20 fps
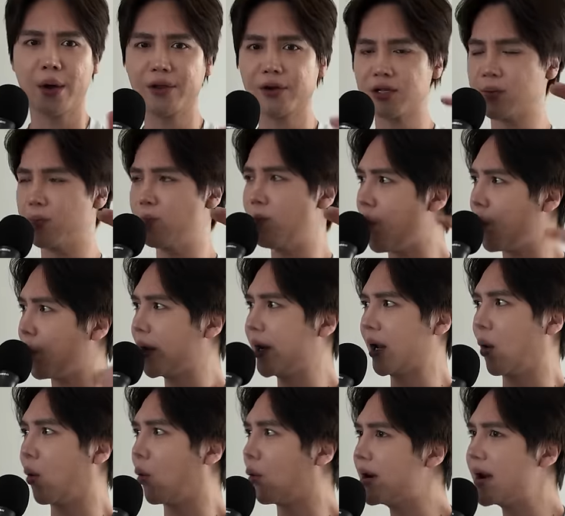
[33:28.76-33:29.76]
whether it's
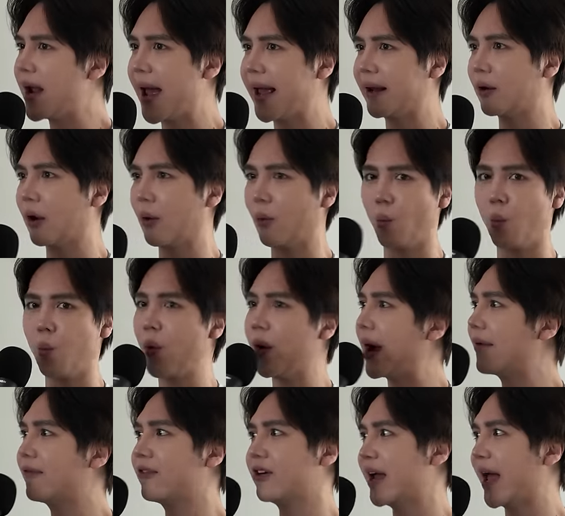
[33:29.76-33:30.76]
morning or night, or
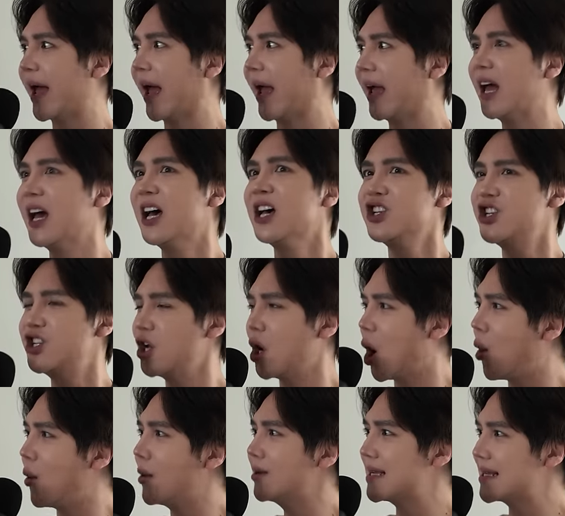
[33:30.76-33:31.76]
whatever day, she
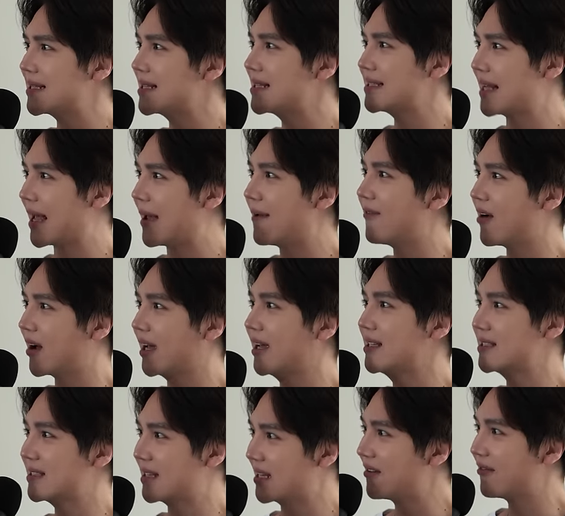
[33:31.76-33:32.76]
always has the same
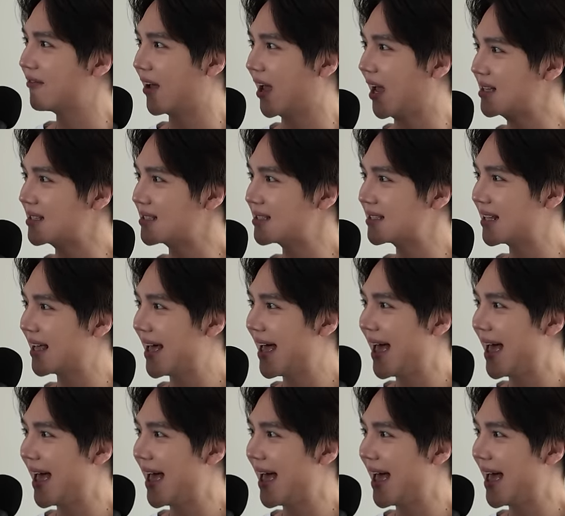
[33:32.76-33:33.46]
fucking stink face,